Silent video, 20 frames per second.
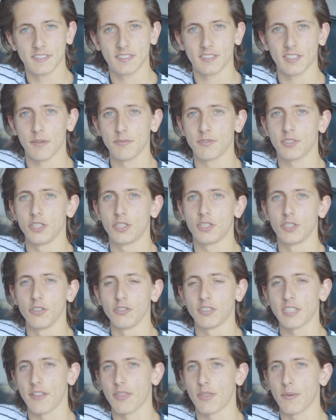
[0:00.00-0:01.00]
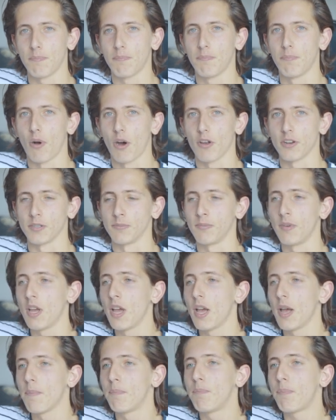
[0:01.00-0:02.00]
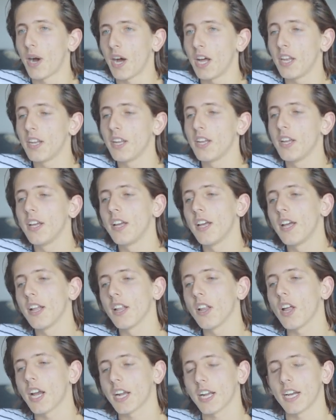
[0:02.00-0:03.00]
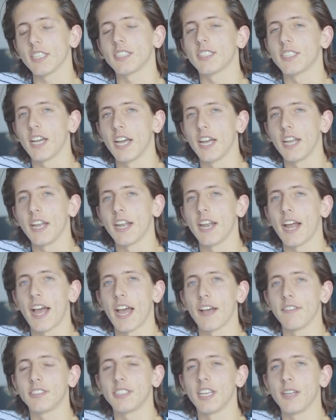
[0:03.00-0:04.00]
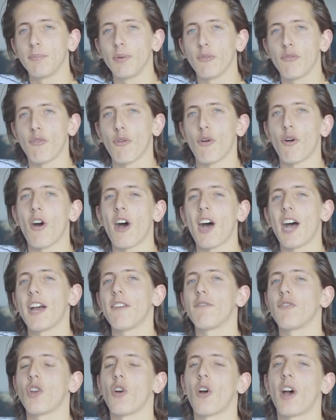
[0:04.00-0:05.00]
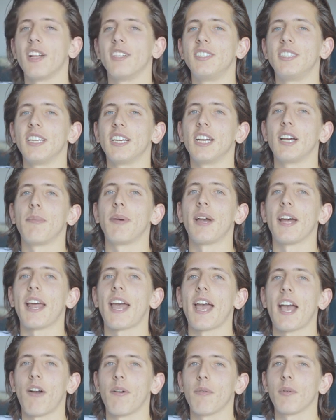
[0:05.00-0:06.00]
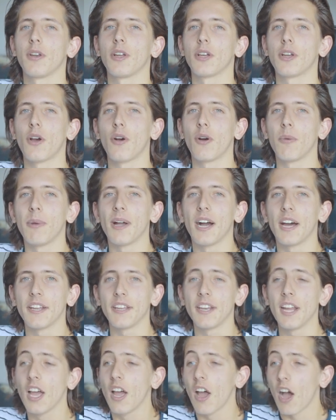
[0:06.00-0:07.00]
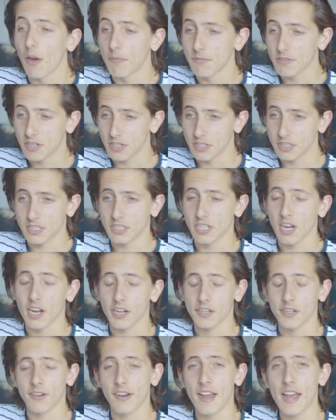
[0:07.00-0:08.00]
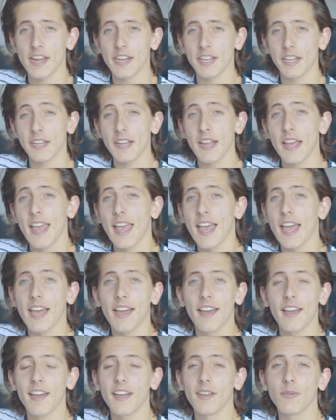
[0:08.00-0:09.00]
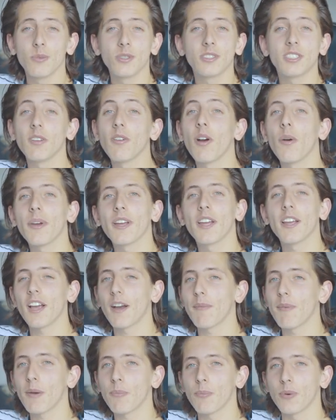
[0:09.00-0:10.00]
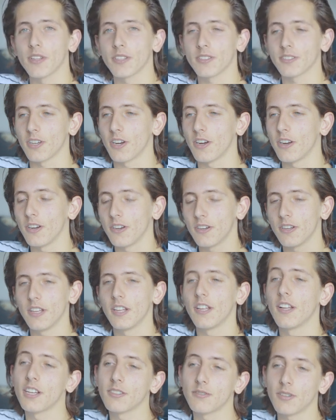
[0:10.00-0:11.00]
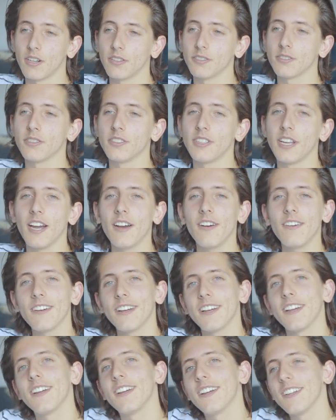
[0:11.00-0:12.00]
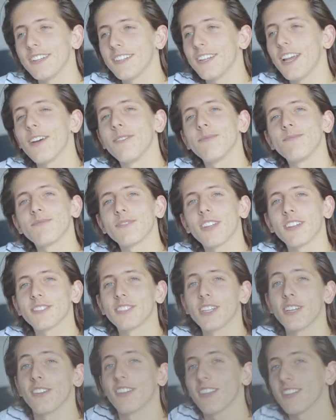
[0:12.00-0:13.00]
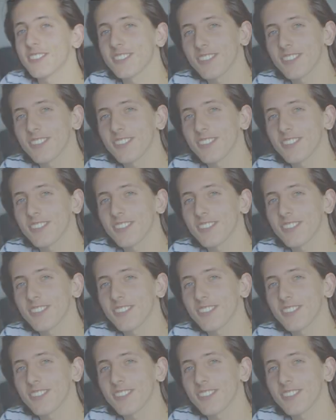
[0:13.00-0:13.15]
substitutes at the bottom. But like I said, and I have said before, I have no idea about how I'm gonna go about it. I'm just gonna start creating and we'll see what we can come up with. So that's what I'll do now, and yeah, I'll see you on the other